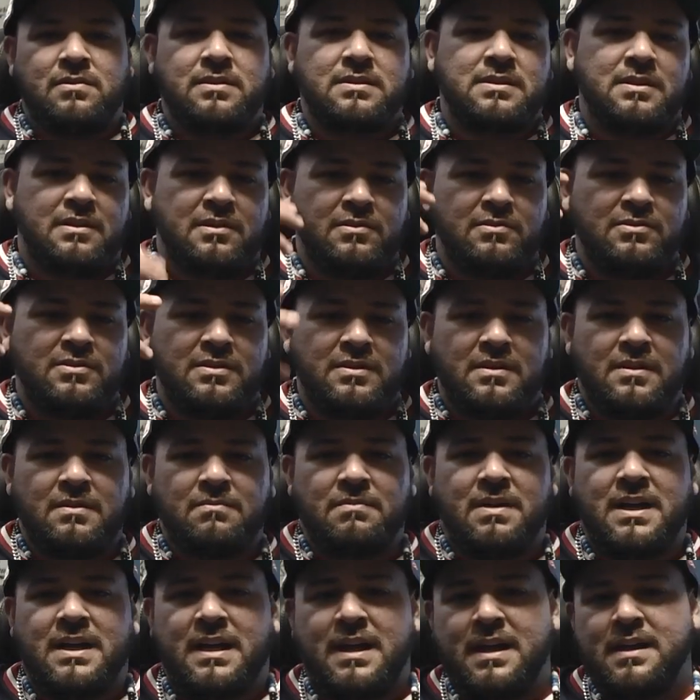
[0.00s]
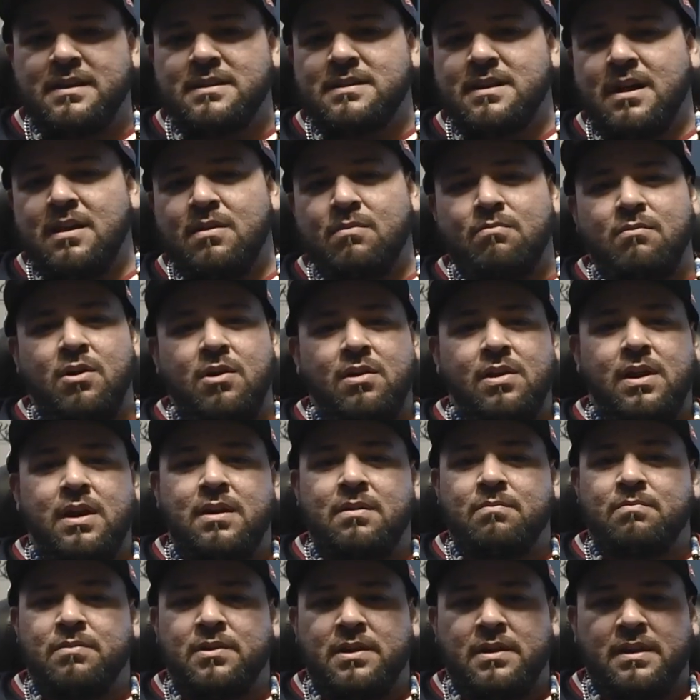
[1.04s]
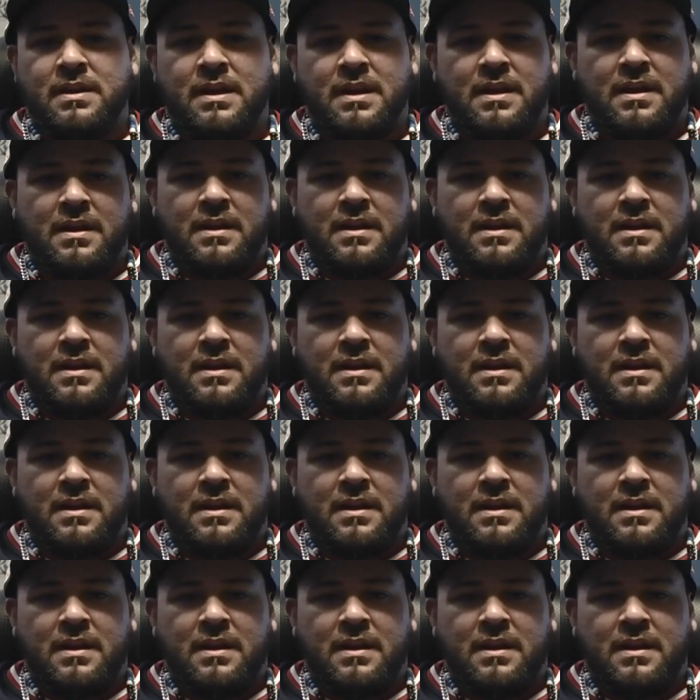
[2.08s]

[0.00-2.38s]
Salute to them. I can't shout them all out, but